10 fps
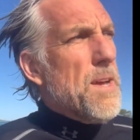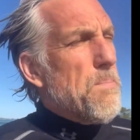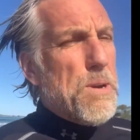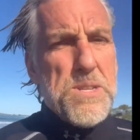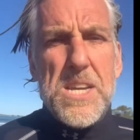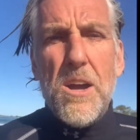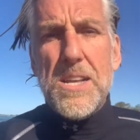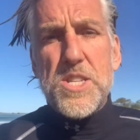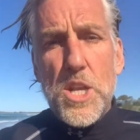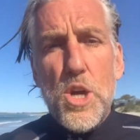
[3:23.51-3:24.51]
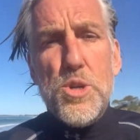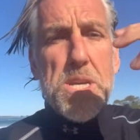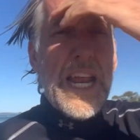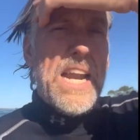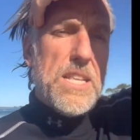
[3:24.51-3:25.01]
because the only
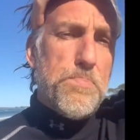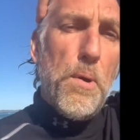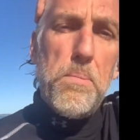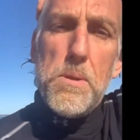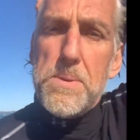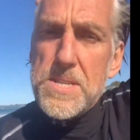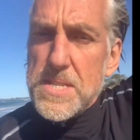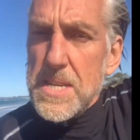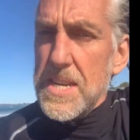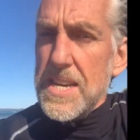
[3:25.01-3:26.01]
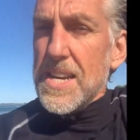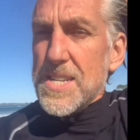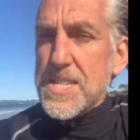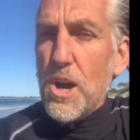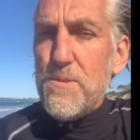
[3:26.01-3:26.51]
solution out of this problem is
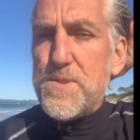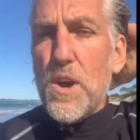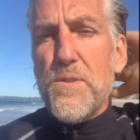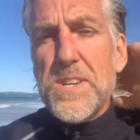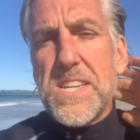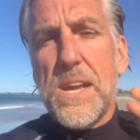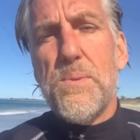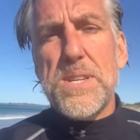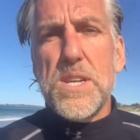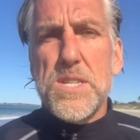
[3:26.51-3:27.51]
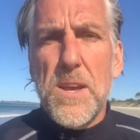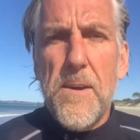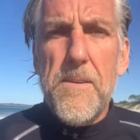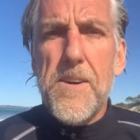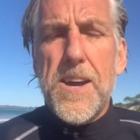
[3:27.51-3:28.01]
self sovereignty, which is
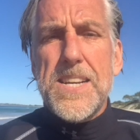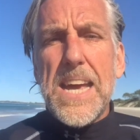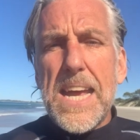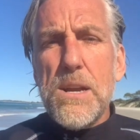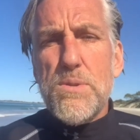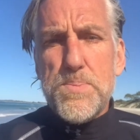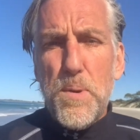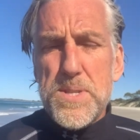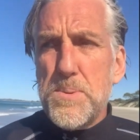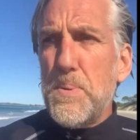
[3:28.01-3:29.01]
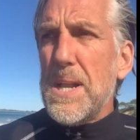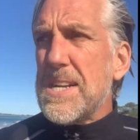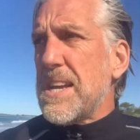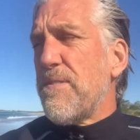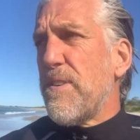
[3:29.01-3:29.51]
taking
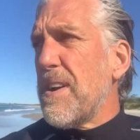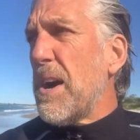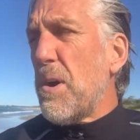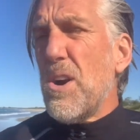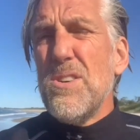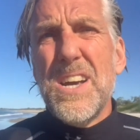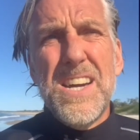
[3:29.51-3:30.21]
responsibility for our own